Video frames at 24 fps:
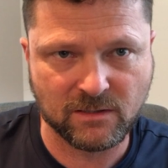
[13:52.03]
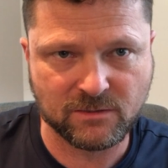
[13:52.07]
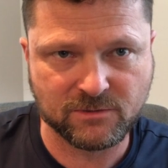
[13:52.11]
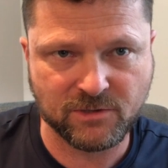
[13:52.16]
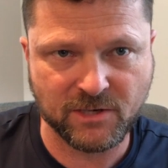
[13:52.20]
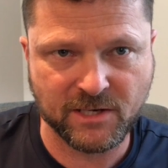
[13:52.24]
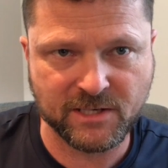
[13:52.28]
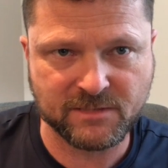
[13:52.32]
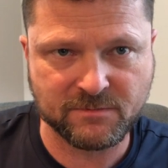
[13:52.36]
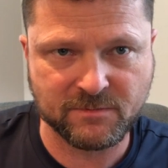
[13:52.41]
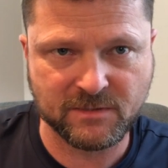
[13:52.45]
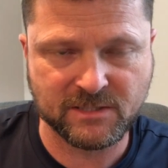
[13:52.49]

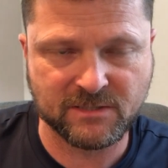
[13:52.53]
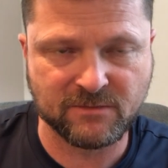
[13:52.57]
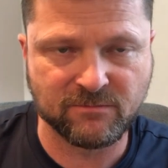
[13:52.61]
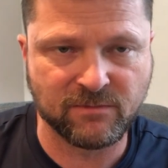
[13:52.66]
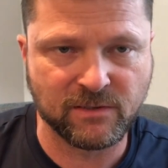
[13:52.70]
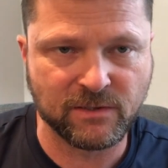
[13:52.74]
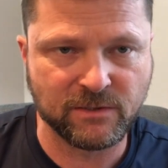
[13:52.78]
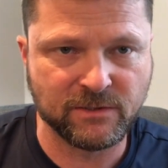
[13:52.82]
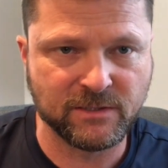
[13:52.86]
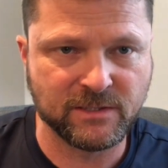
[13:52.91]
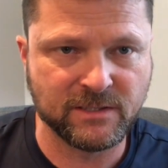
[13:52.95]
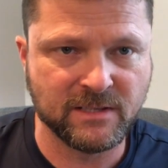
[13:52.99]
transmission
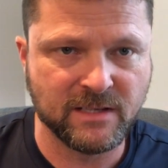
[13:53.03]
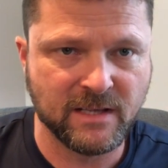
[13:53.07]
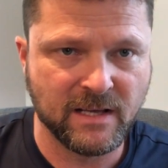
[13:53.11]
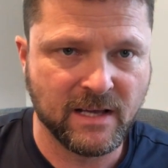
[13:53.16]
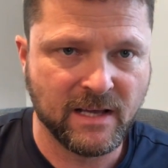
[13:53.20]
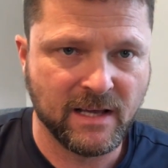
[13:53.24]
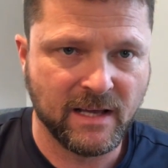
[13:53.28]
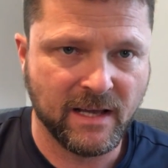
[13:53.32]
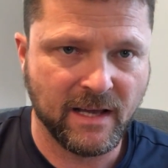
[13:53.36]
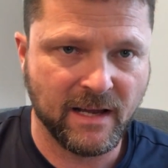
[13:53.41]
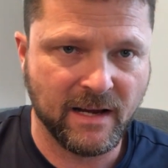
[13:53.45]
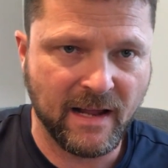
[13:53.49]
fluid
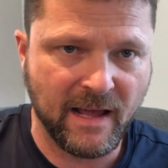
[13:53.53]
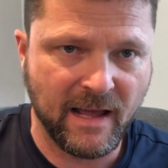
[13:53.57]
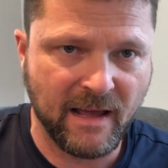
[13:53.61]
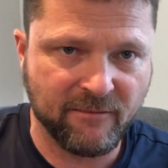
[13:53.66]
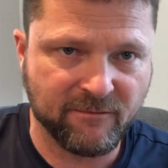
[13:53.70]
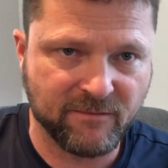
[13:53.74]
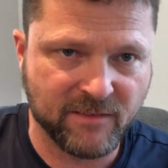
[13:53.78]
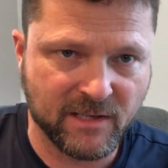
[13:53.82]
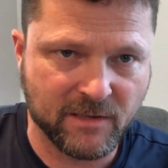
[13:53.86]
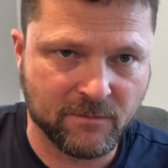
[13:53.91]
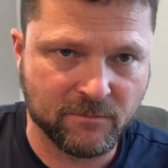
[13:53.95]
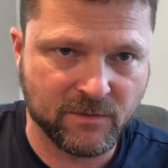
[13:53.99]
and
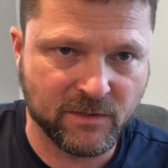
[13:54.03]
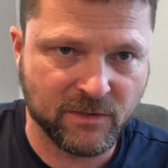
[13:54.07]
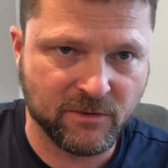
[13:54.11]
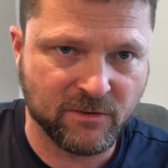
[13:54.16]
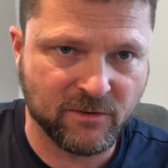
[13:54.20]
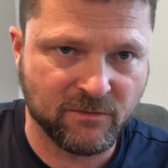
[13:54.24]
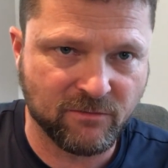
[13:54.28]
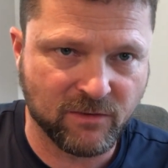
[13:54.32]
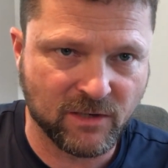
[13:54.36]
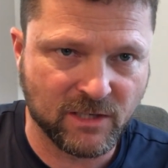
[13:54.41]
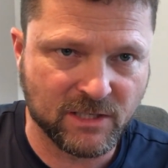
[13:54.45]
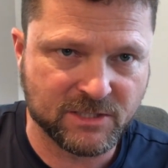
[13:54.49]
have them do
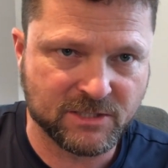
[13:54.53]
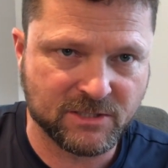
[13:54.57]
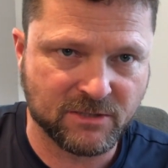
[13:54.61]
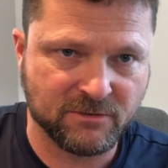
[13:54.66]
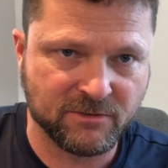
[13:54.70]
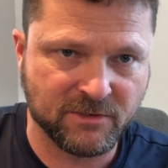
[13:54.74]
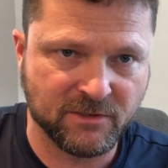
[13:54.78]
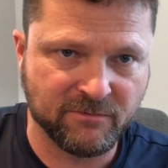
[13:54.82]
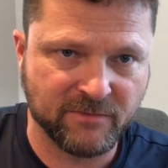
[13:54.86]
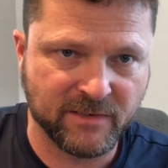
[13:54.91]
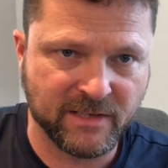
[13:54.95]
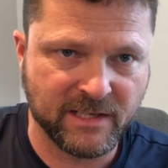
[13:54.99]
the flush
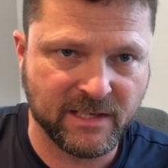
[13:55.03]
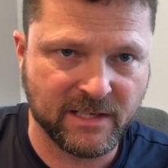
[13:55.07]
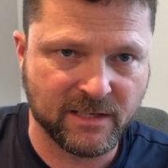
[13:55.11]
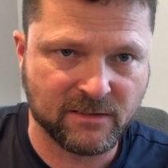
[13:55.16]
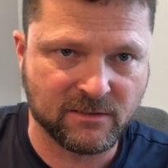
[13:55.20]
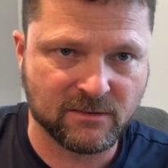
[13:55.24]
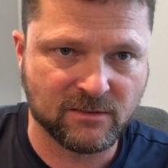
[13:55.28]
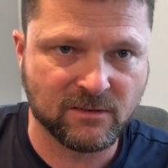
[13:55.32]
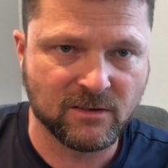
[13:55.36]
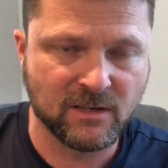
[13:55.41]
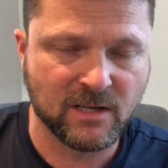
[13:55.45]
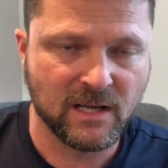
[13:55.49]
on your
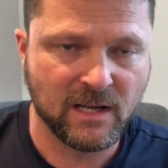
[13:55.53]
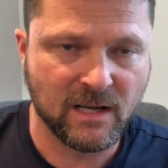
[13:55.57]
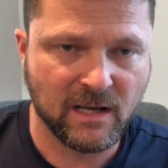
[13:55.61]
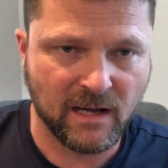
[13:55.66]
vehicle.